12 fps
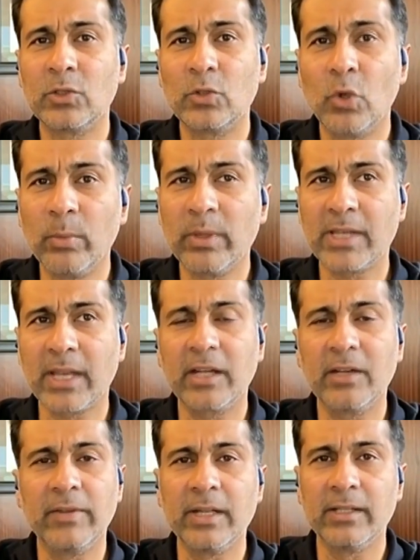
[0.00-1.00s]
is so much
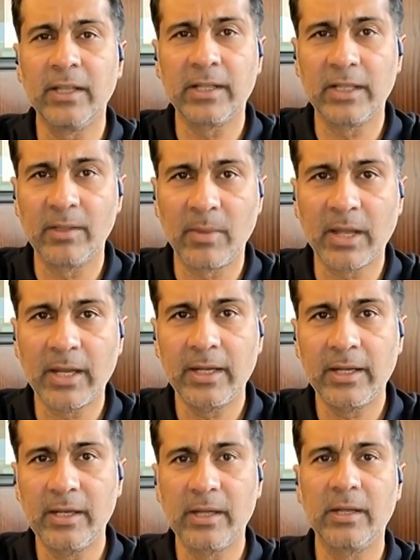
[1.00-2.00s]
activity there in the
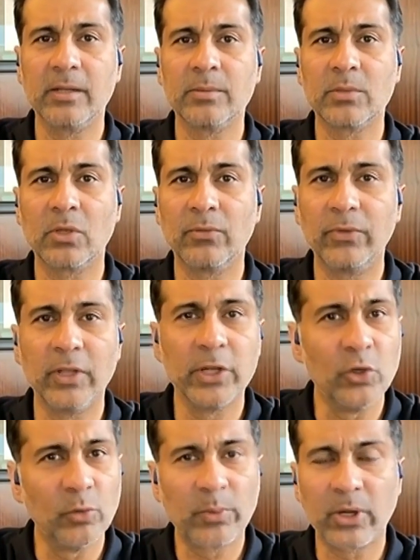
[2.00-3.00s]
market in terms of
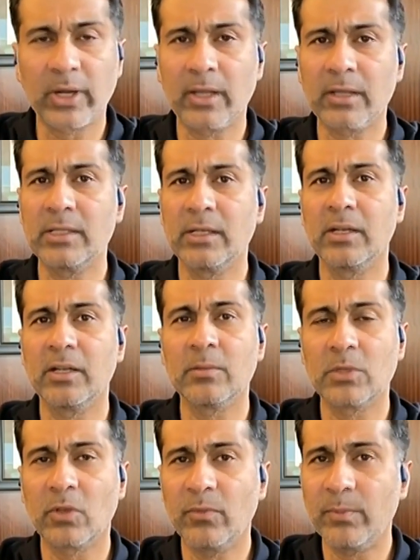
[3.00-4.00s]
new products, in
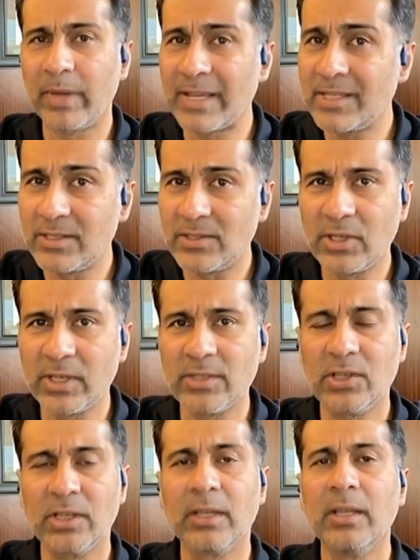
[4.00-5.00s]
terms of prices
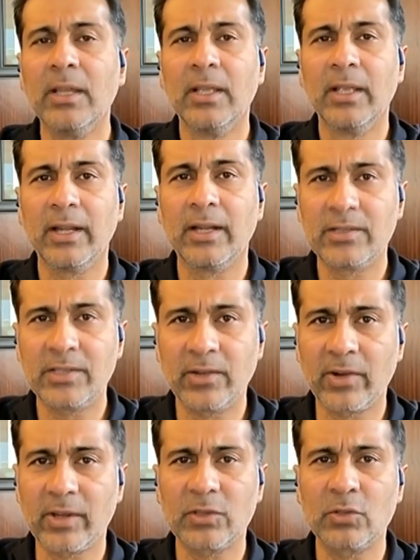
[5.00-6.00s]
changing, mm.
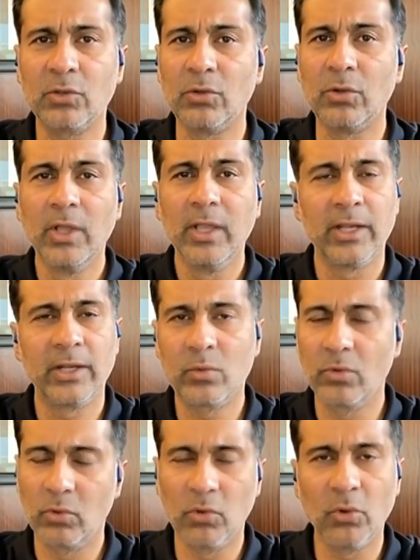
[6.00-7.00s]
etc. So it
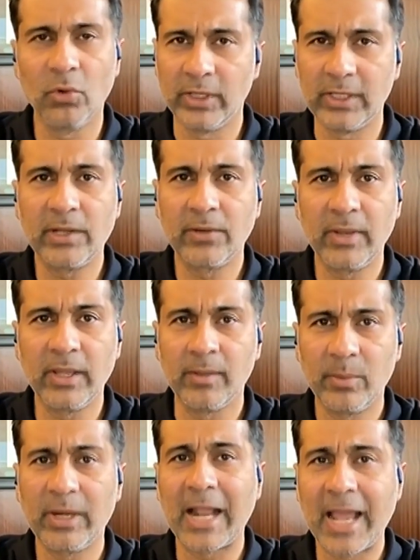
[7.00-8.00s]
could go either way.
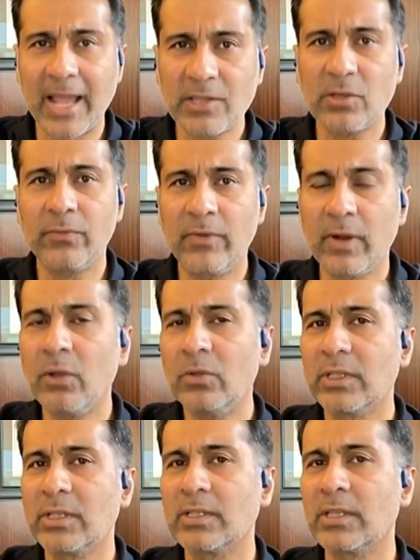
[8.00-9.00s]
But as of now,
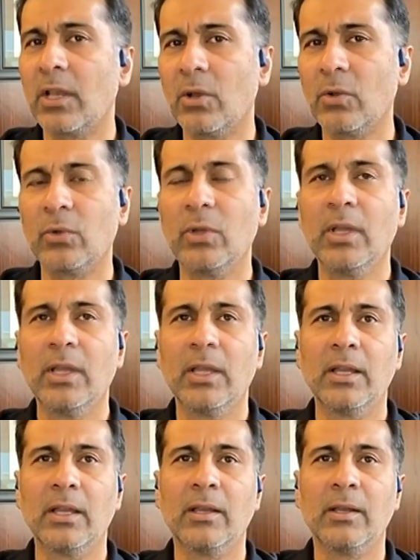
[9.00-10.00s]
this is how
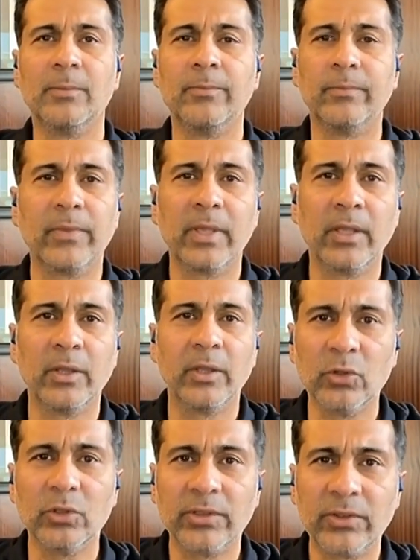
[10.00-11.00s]
um, uh, you
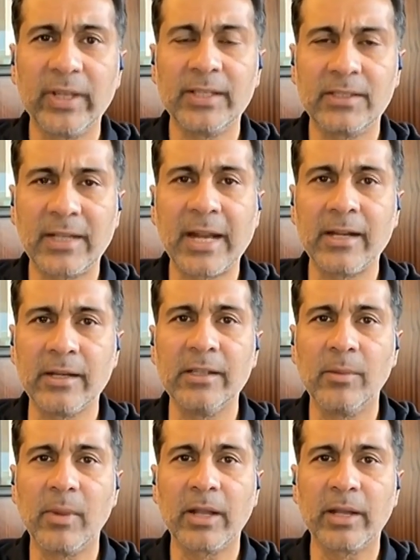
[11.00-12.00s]
know the three stand in
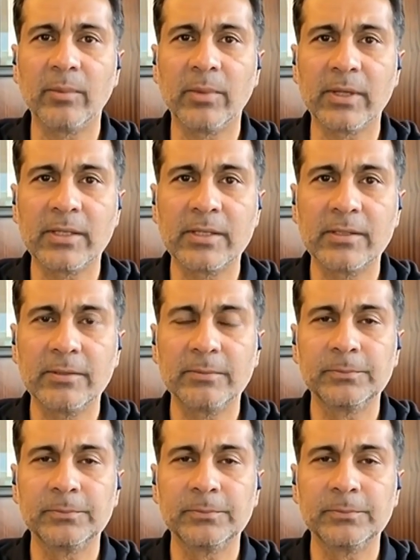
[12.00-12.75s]
the marketplace. Right.